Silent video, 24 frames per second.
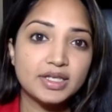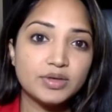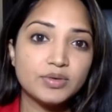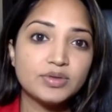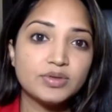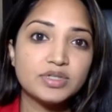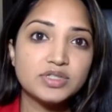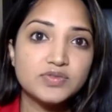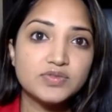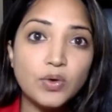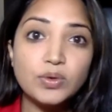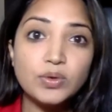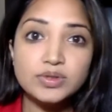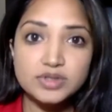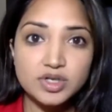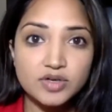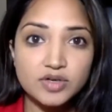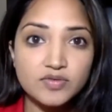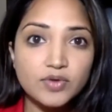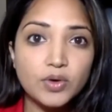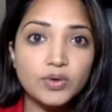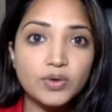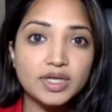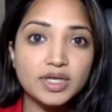these folks
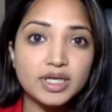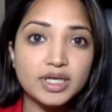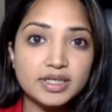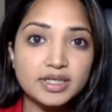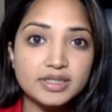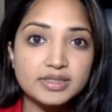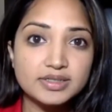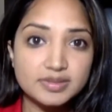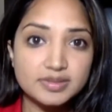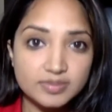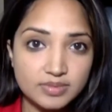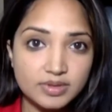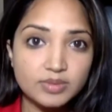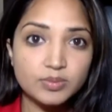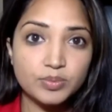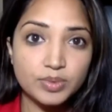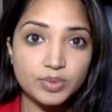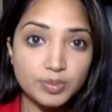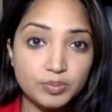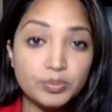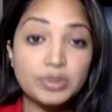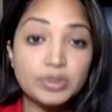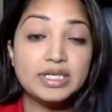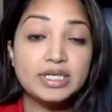aren't voting, because
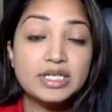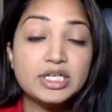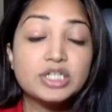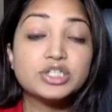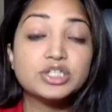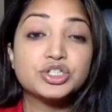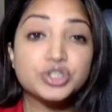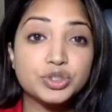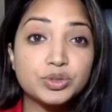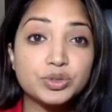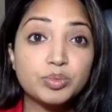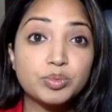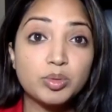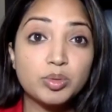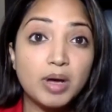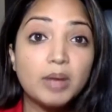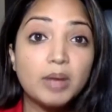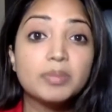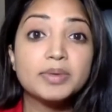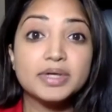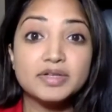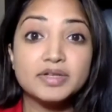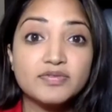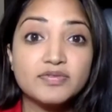we need to ensure
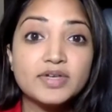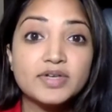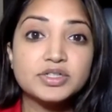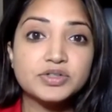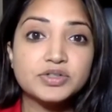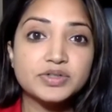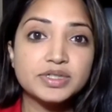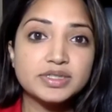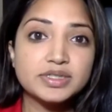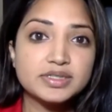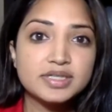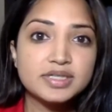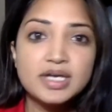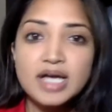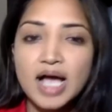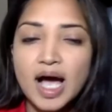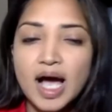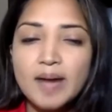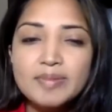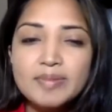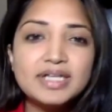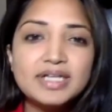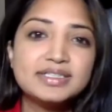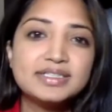Republican victories.
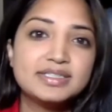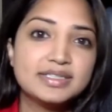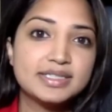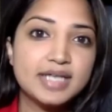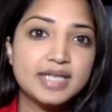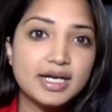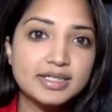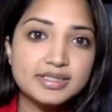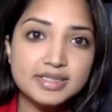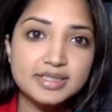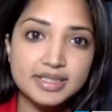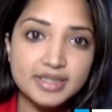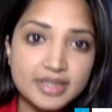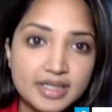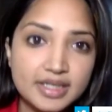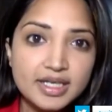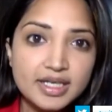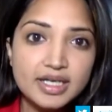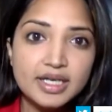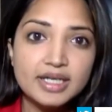I mean, that's disgusting.